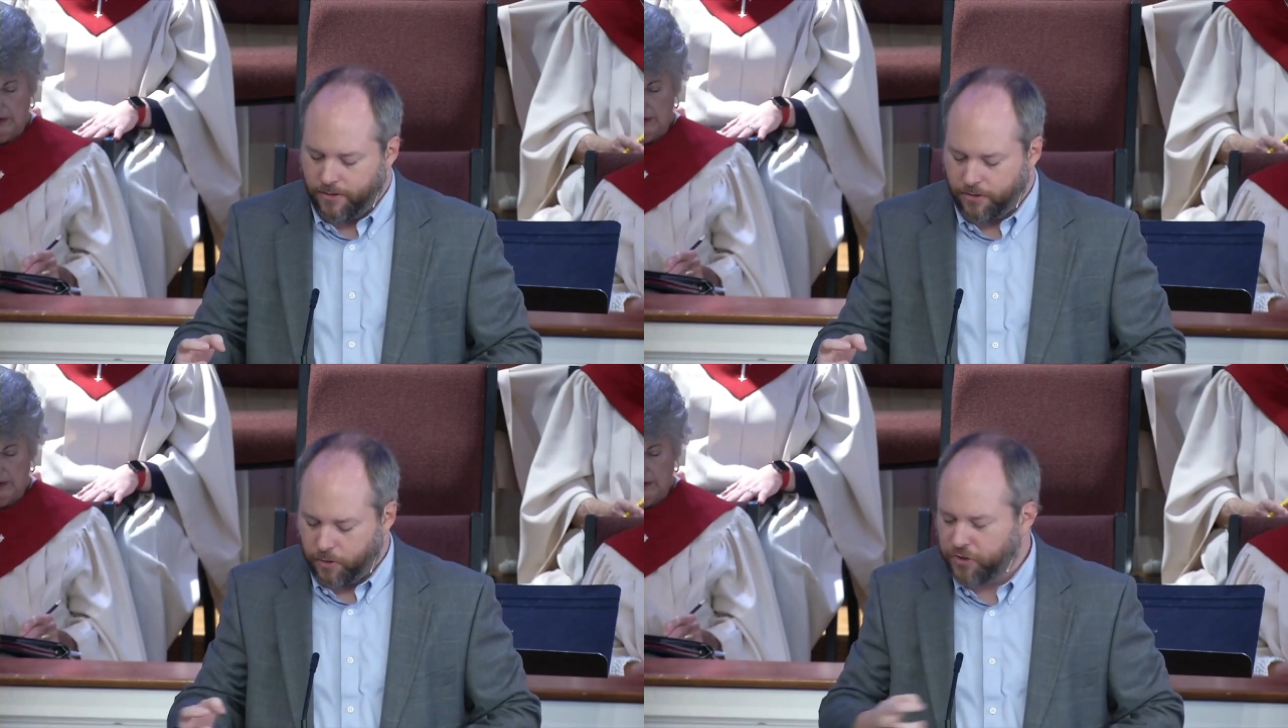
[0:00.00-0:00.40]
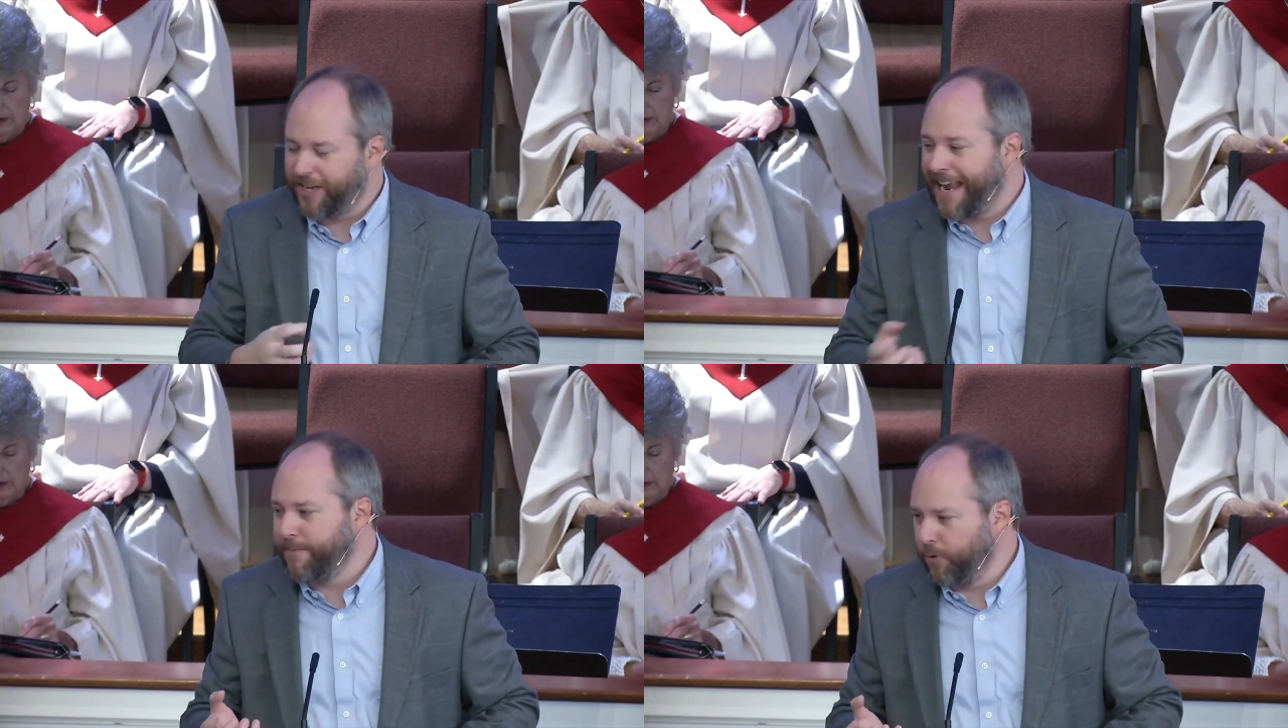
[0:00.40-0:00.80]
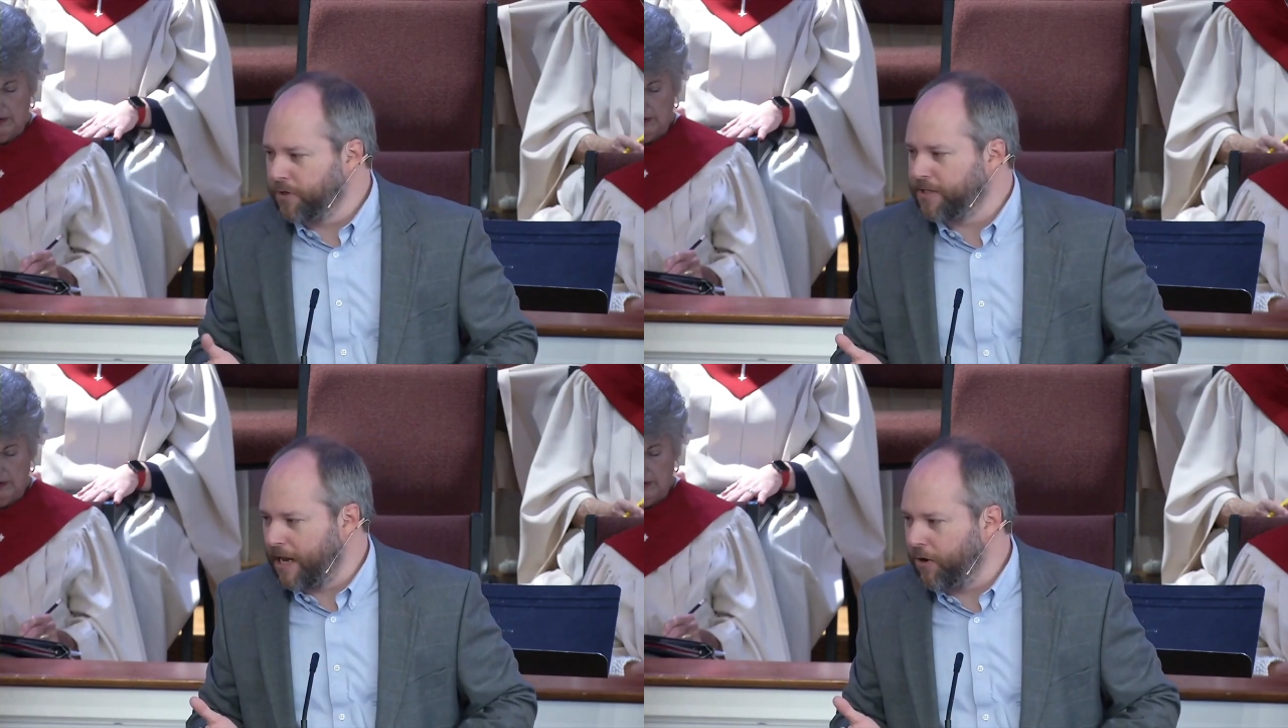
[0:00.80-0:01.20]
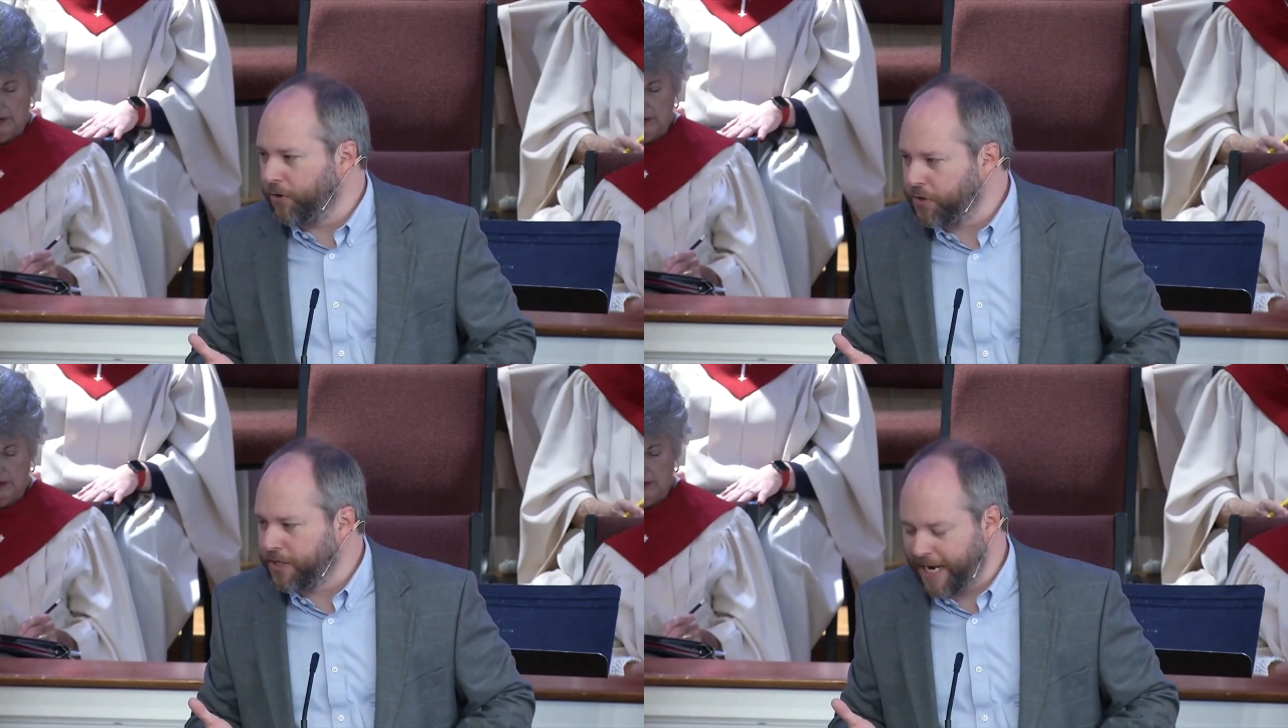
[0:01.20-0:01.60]
So Samuel is now
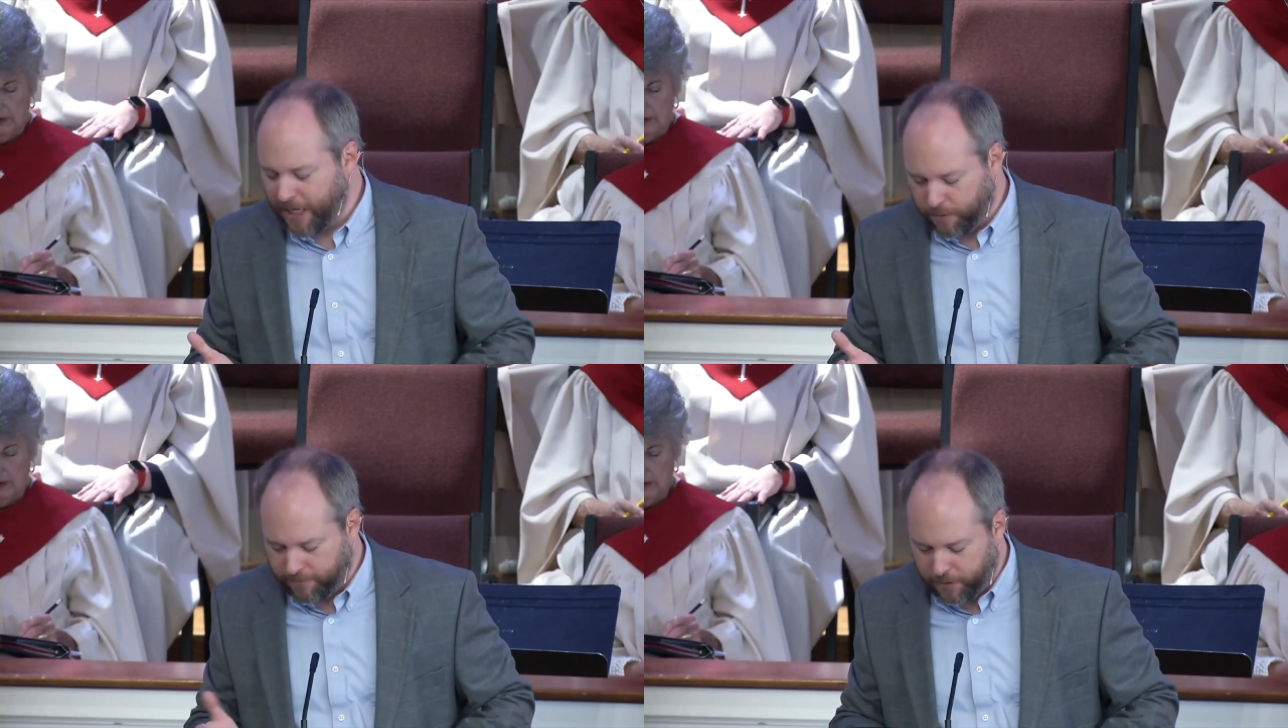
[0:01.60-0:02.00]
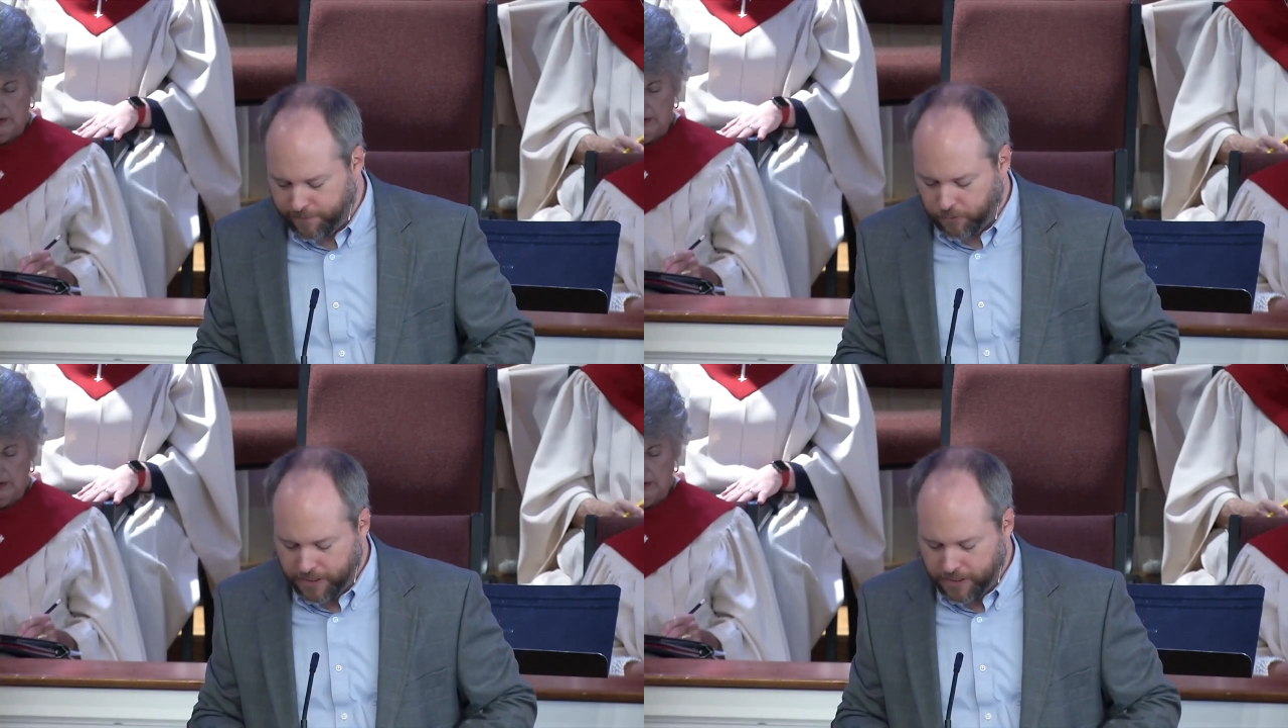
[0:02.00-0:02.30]
understandably fearful.